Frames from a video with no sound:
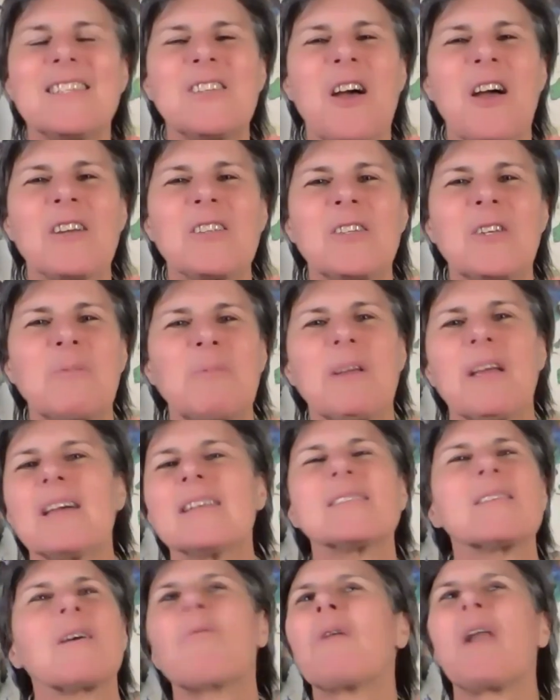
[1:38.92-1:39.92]
talk to you
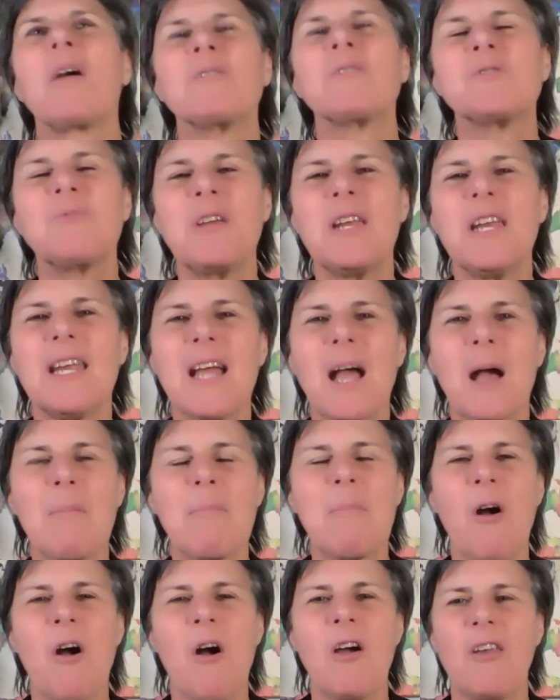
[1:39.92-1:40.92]
because when I was reading
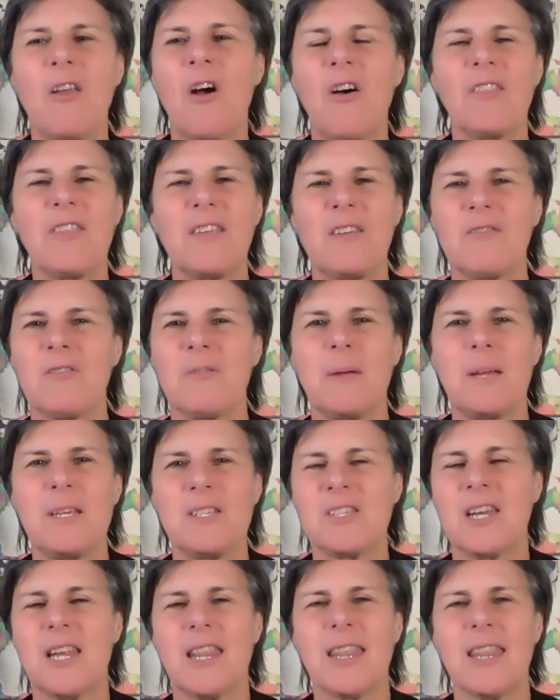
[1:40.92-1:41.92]
up on all the
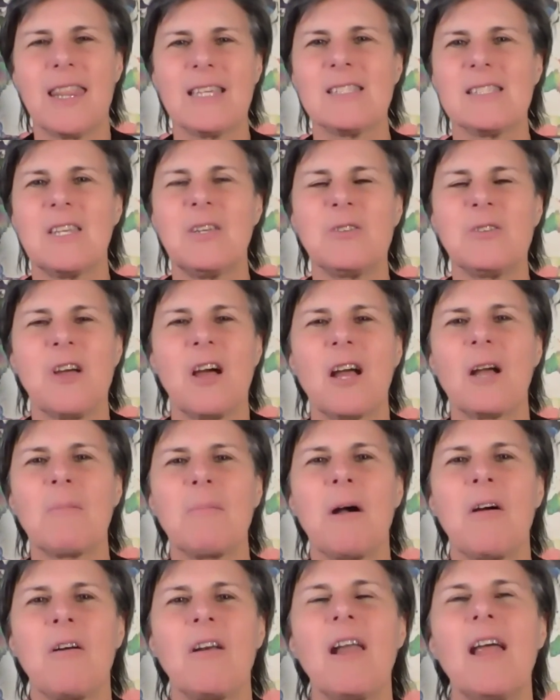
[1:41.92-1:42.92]
information and the things that you talk
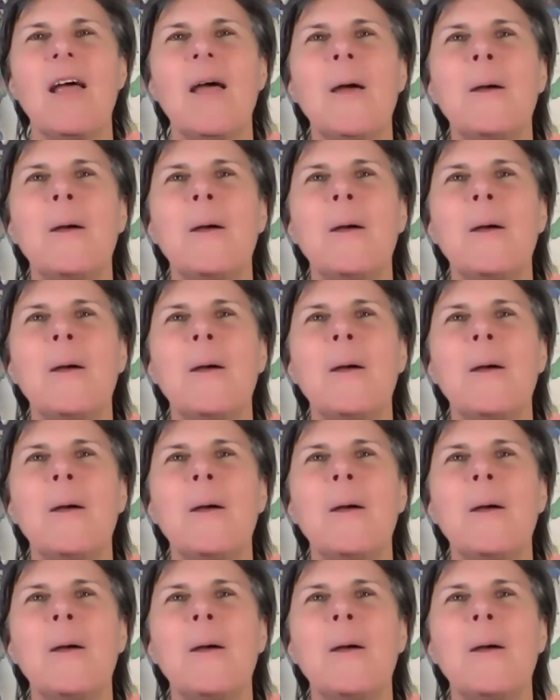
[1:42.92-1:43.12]
about,